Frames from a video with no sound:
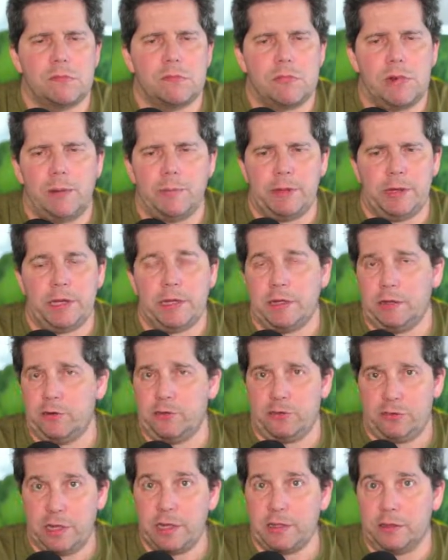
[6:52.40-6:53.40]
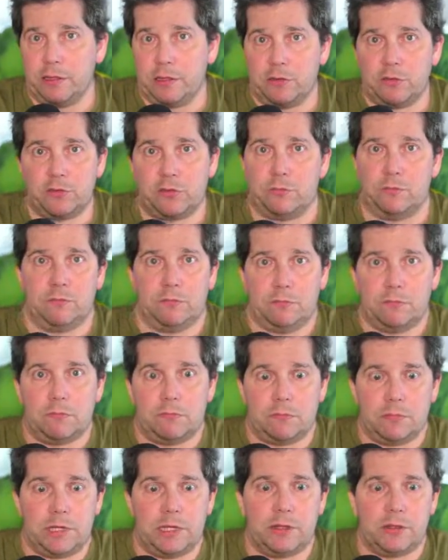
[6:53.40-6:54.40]
I mean, I understand that
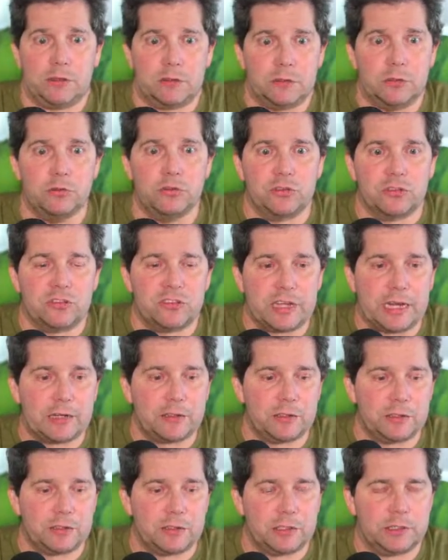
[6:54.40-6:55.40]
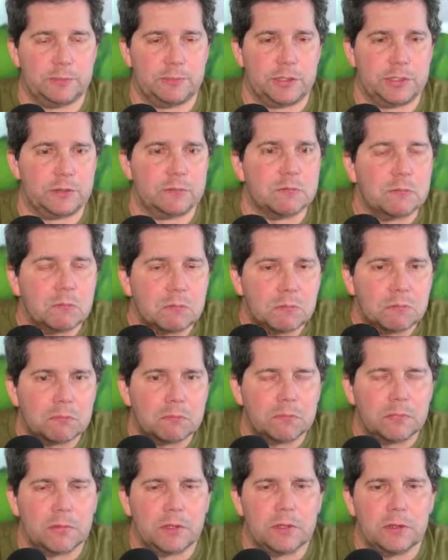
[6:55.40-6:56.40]
it loses tactically, but
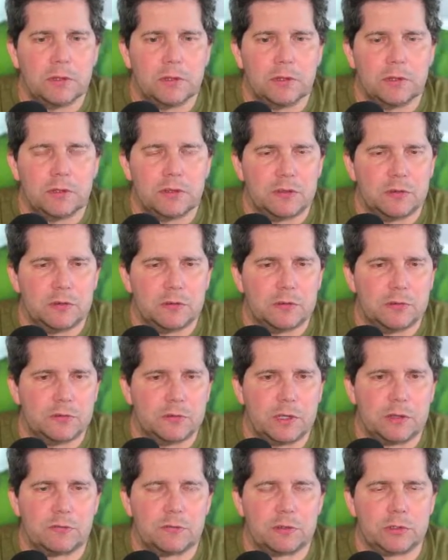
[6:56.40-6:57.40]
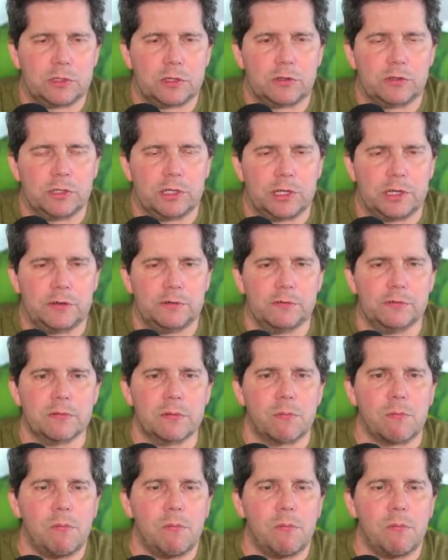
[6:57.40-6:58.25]
is that really all you have?